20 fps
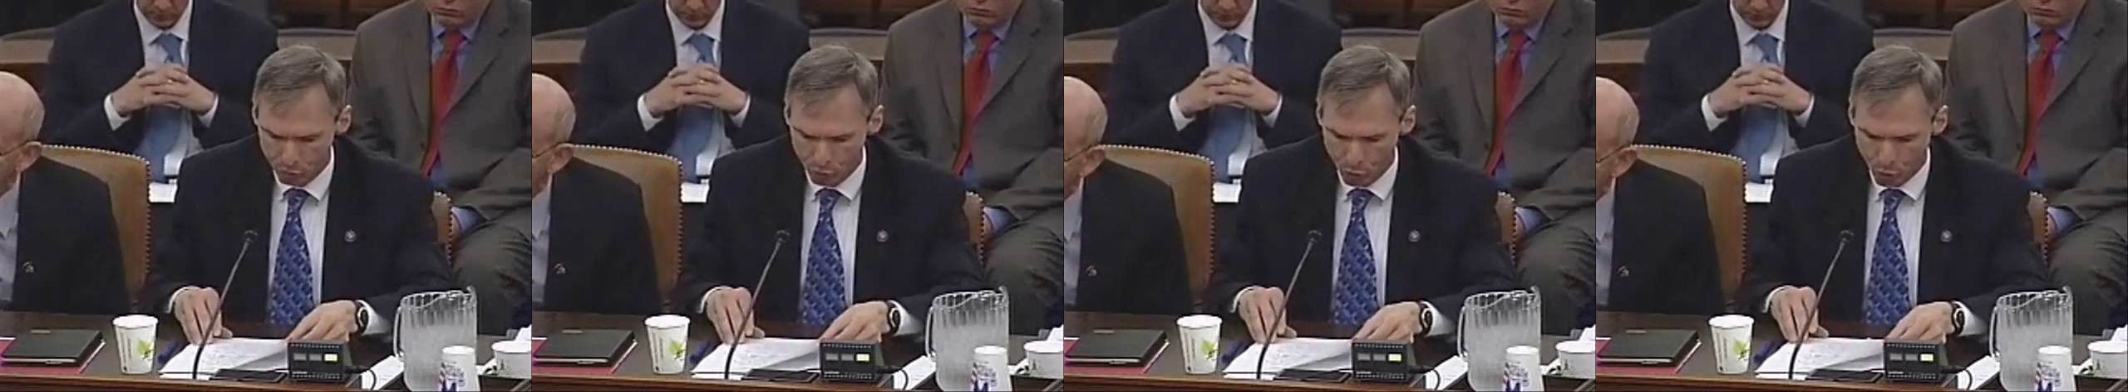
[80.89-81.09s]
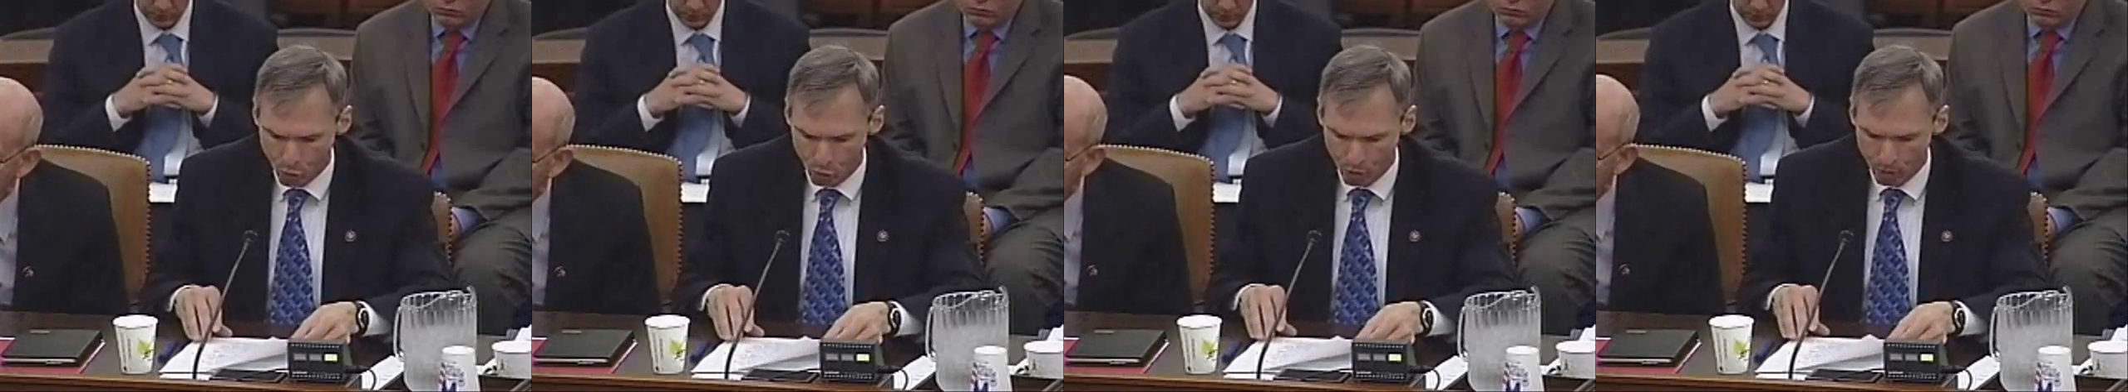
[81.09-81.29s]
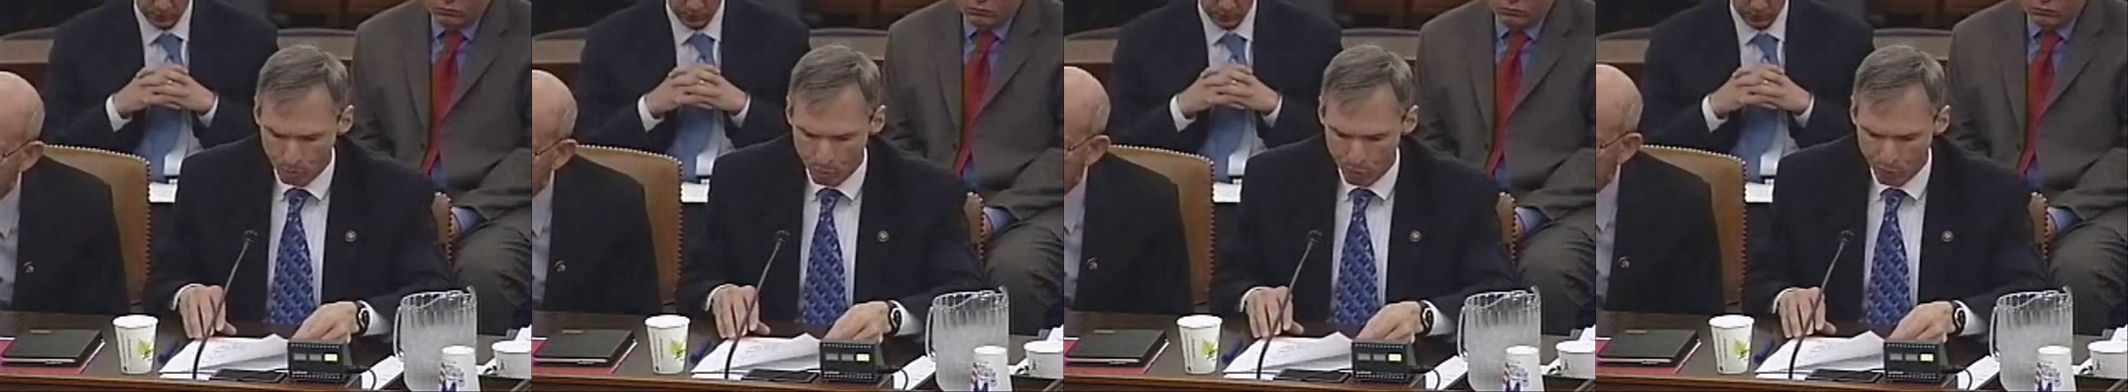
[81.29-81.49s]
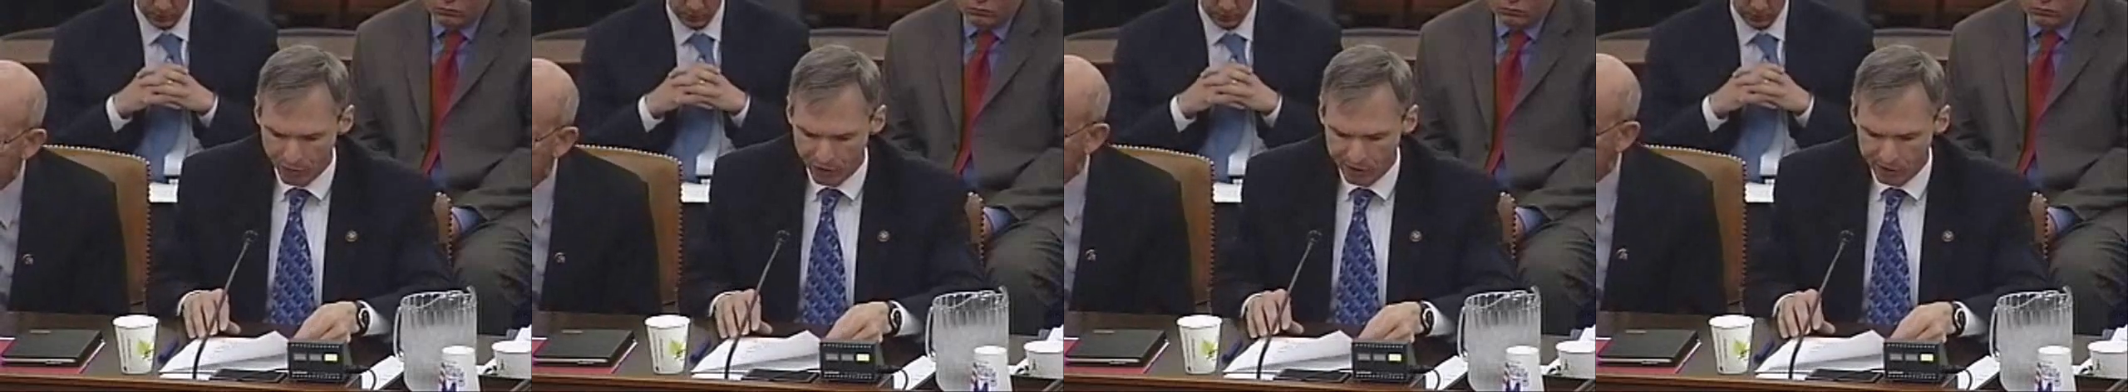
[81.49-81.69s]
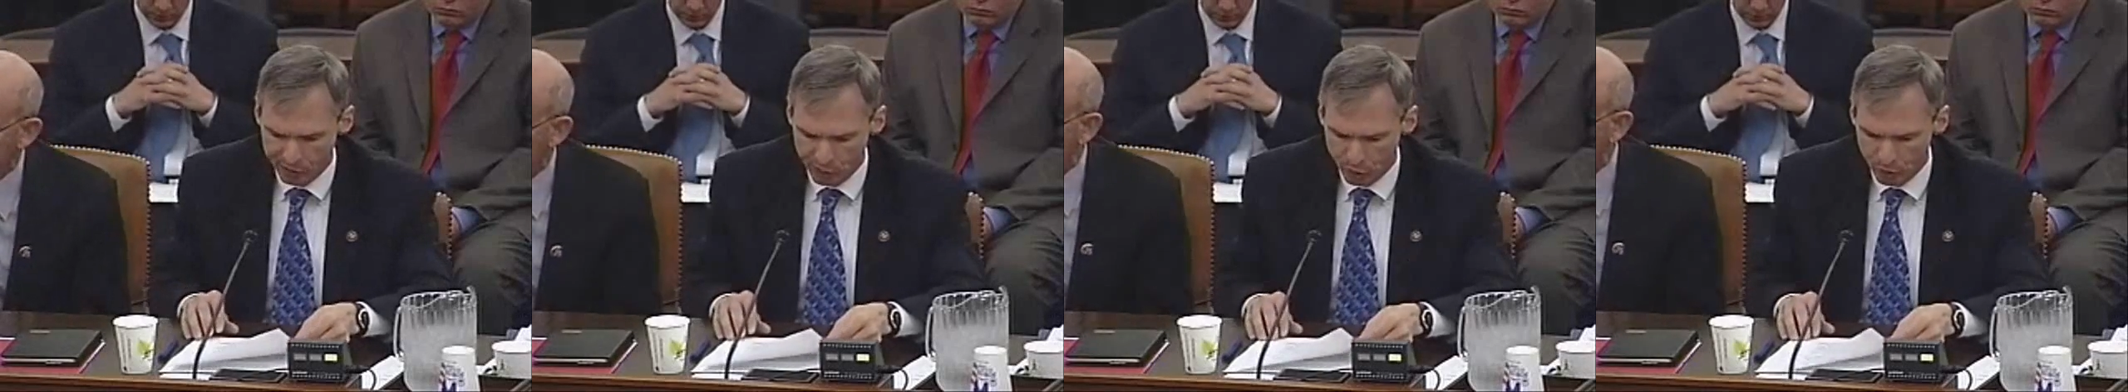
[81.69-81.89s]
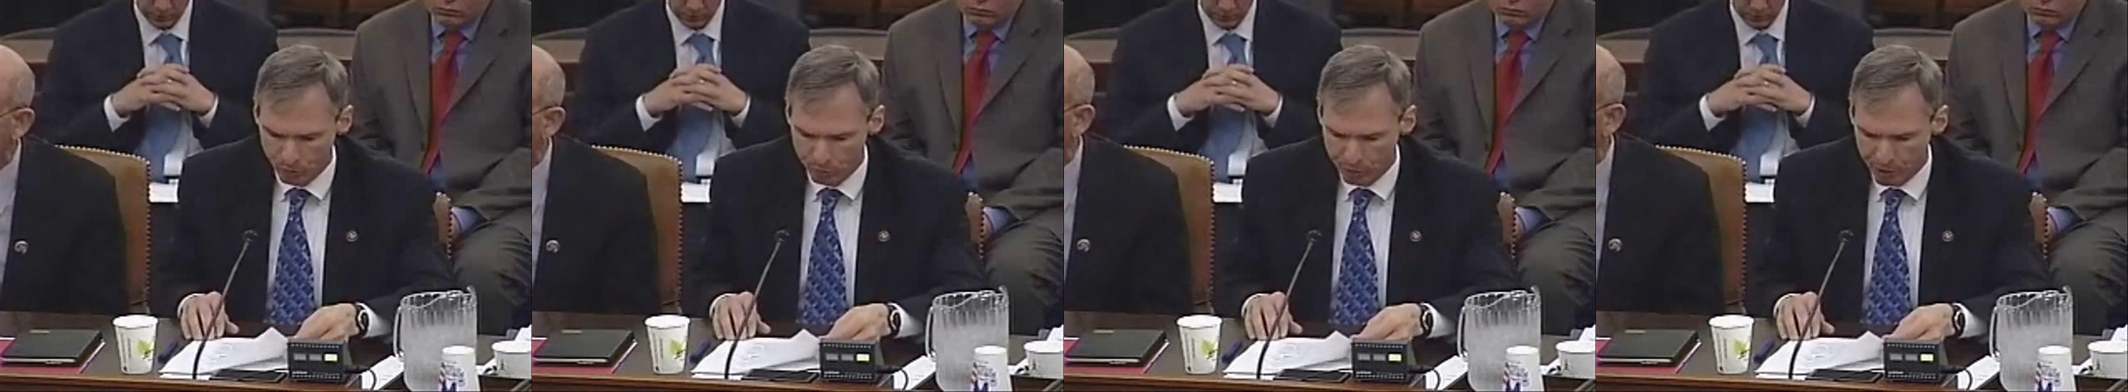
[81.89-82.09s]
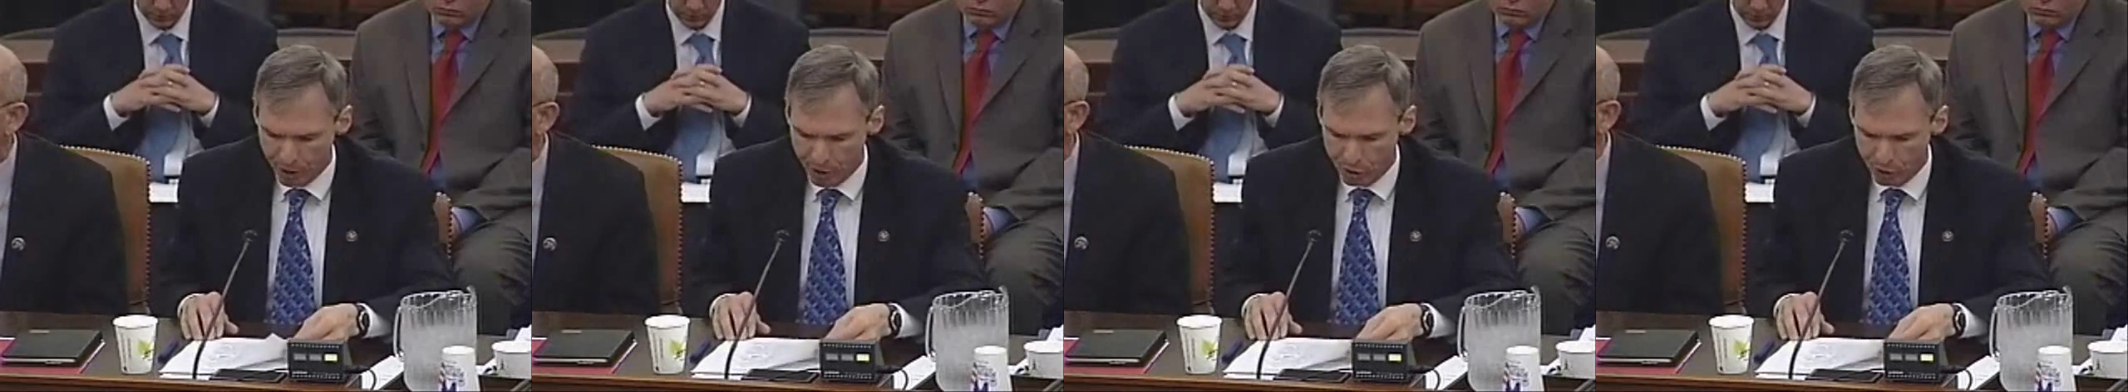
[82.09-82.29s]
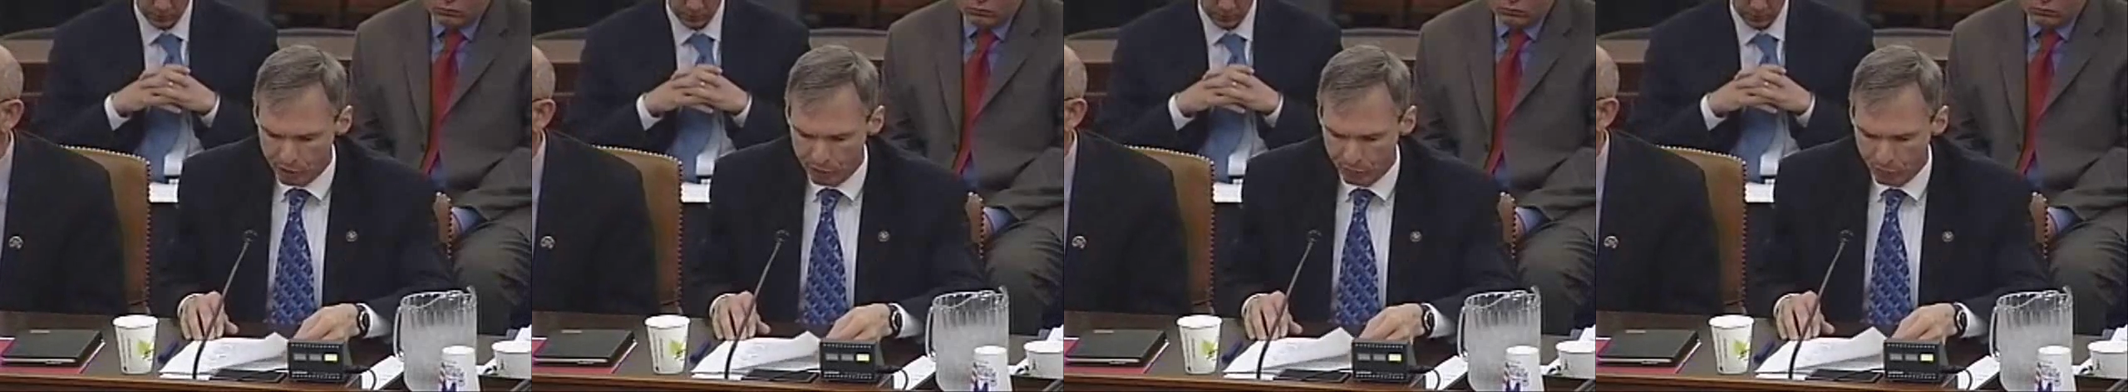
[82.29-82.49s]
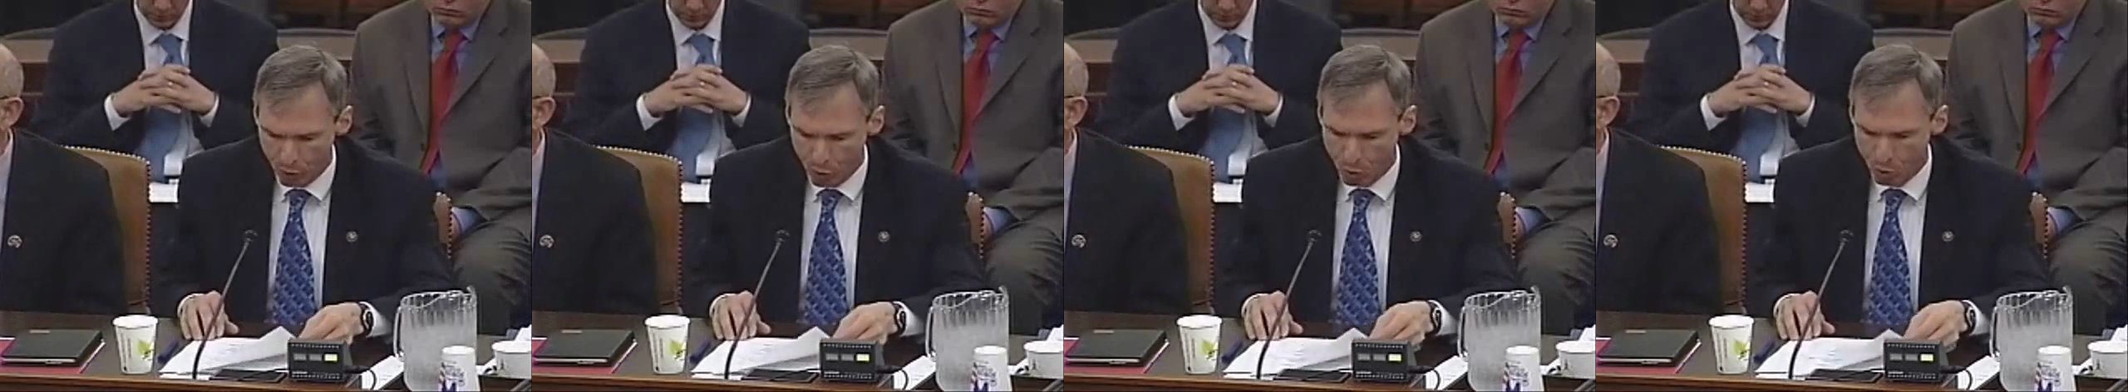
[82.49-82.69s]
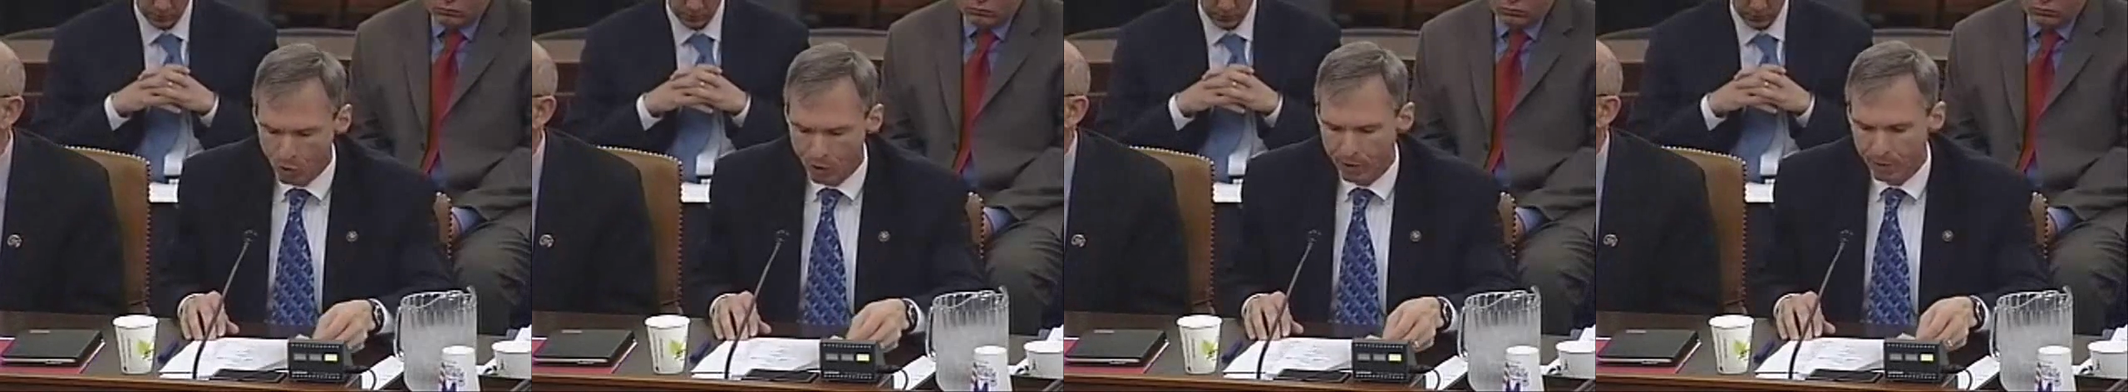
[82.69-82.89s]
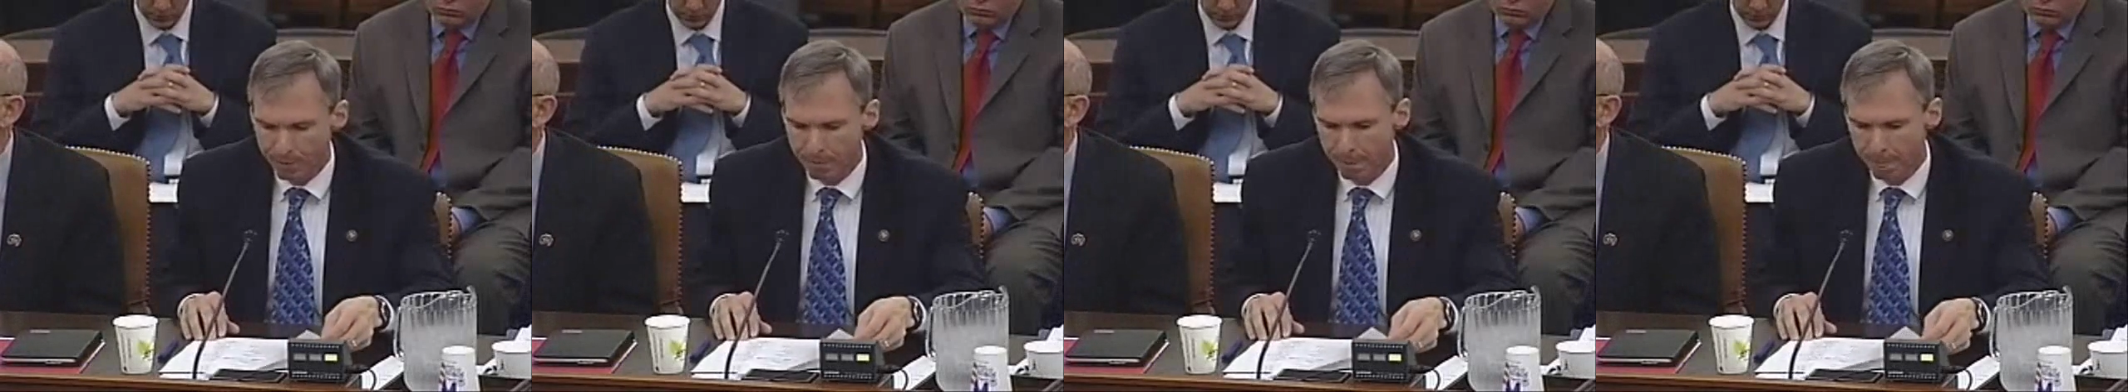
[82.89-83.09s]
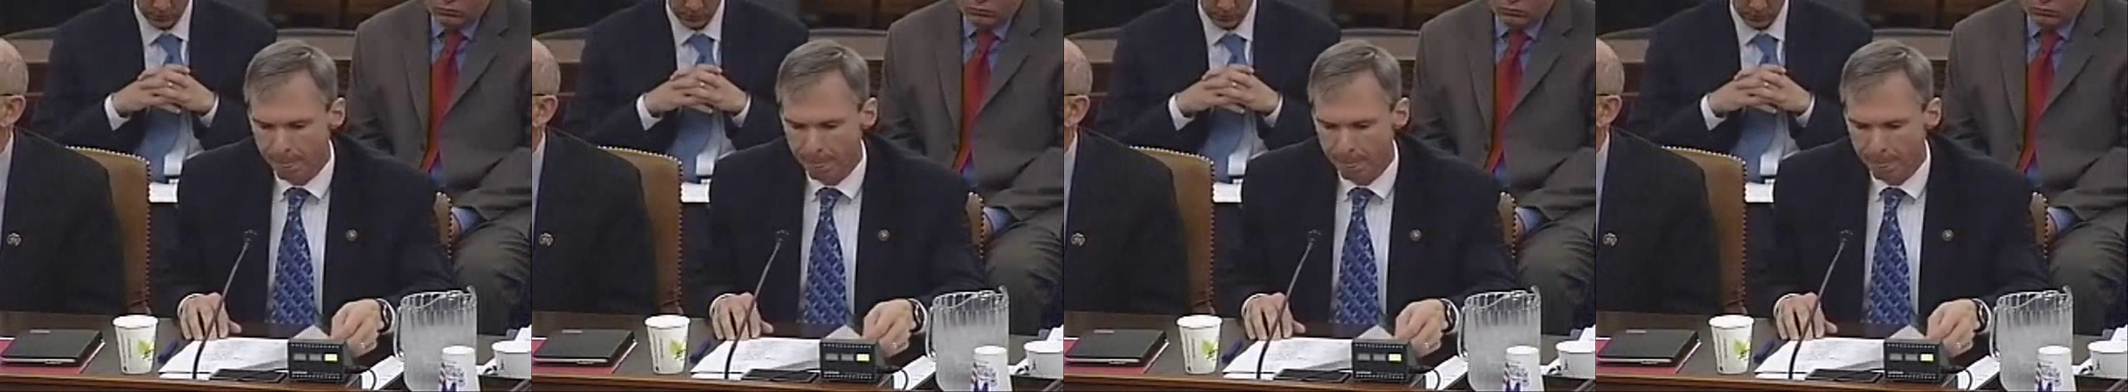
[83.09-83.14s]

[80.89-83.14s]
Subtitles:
role in moving certain projects forward,